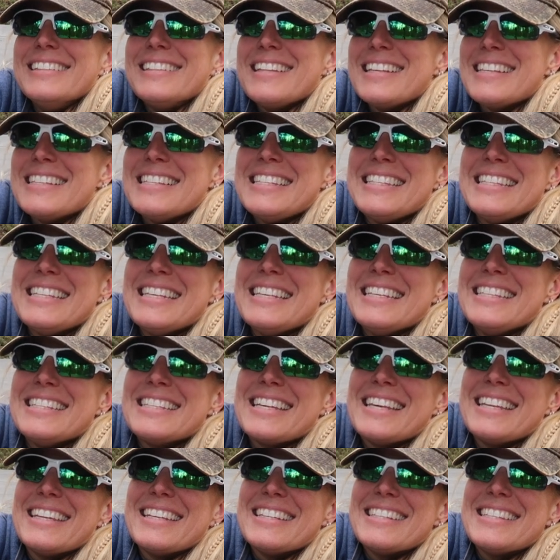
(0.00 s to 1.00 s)
This
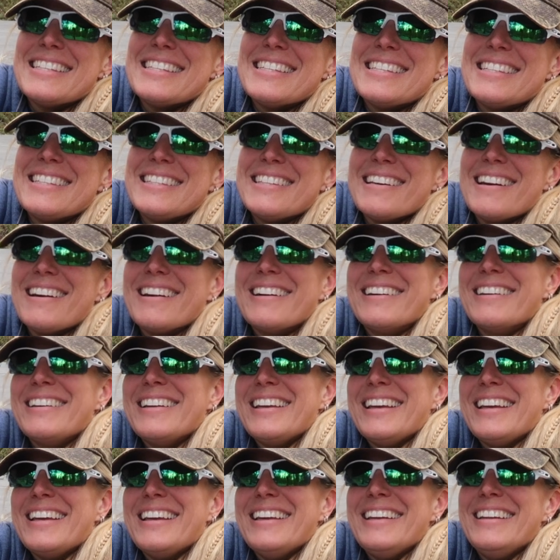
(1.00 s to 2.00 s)
season is
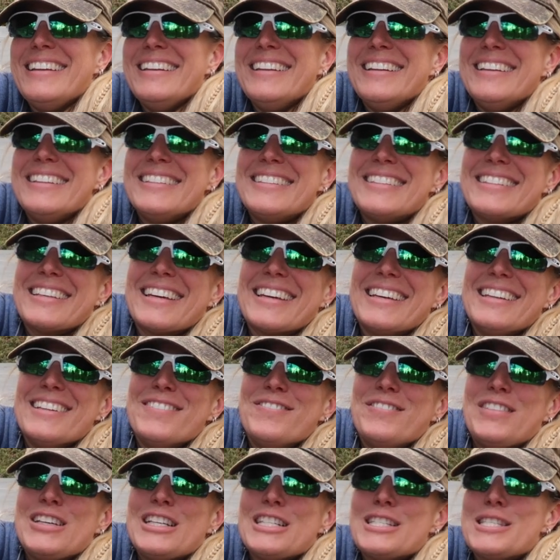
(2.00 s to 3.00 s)
starting. It's
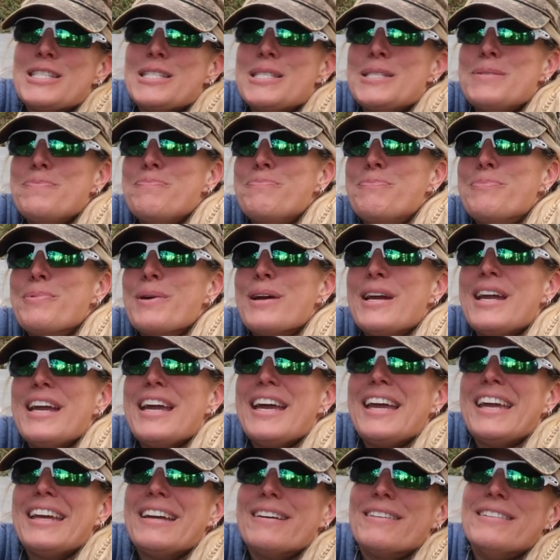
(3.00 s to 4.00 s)
gonna be
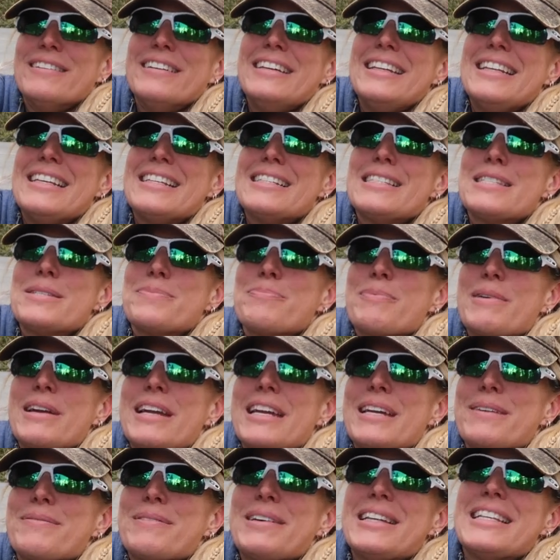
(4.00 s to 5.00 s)
spring. Oh, it is
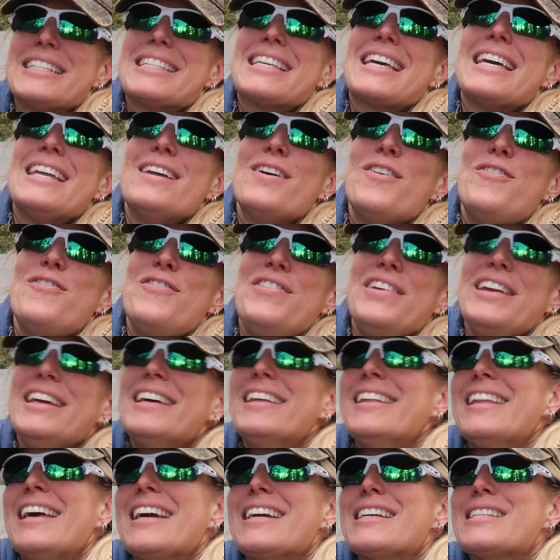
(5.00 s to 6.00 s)
spring, but it's gonna
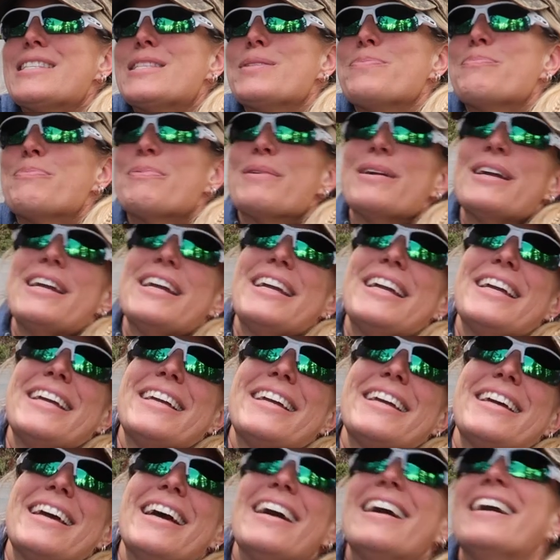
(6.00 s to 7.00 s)
feel like
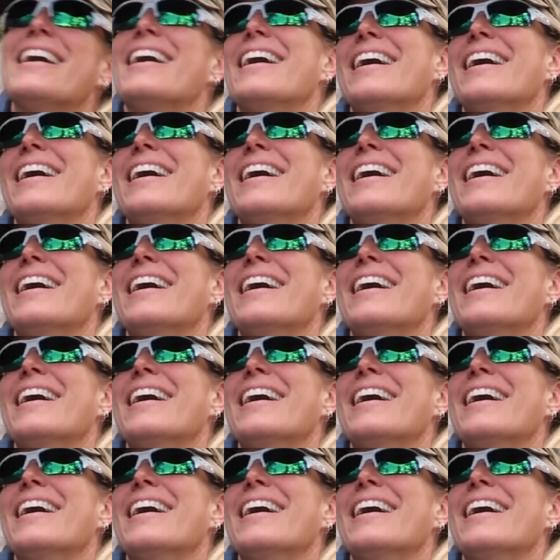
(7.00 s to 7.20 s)
spring.